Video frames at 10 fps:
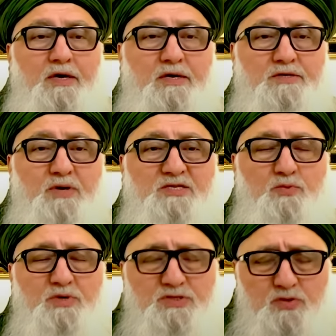so as a
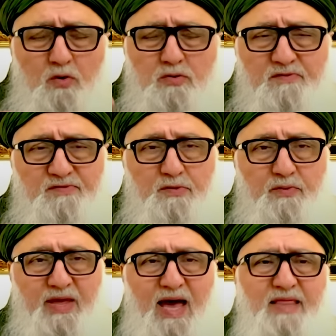result of the
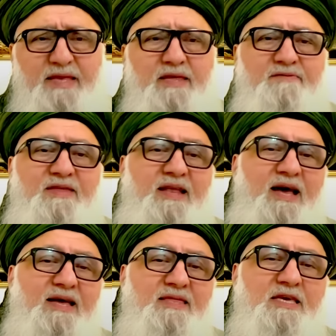reality of that
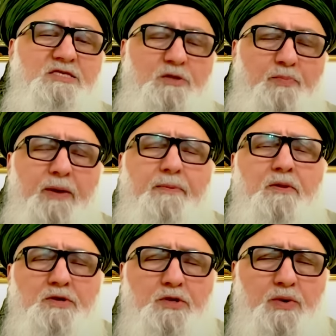hadith the
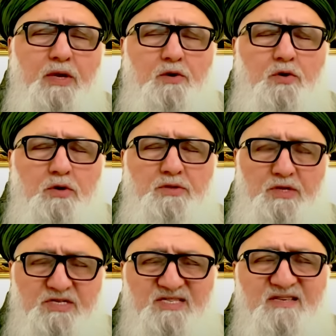people are doing good,
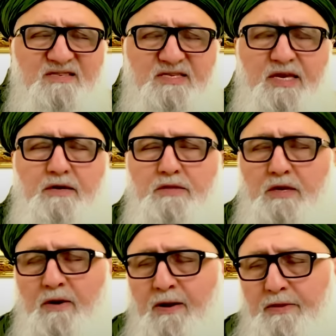they're sincere,
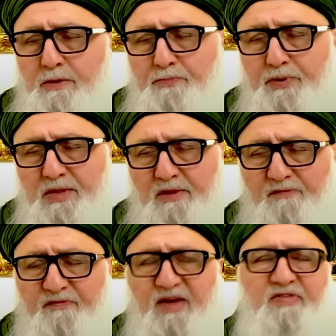they're, they're putting their
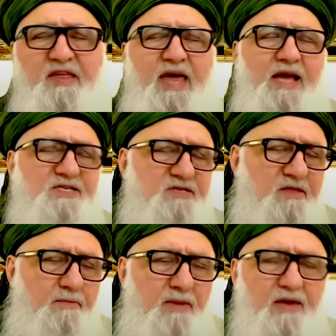faith in action,
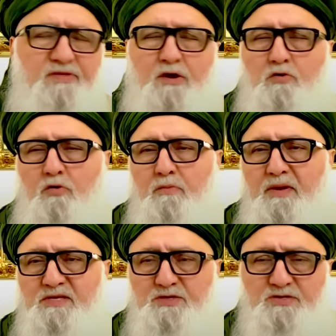they make their
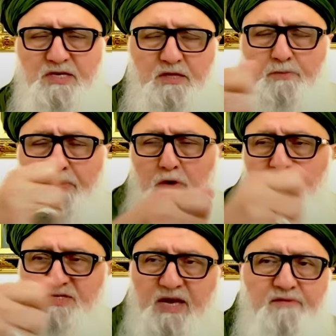comments, you see their
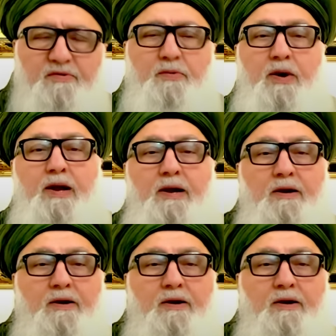posts everywhere.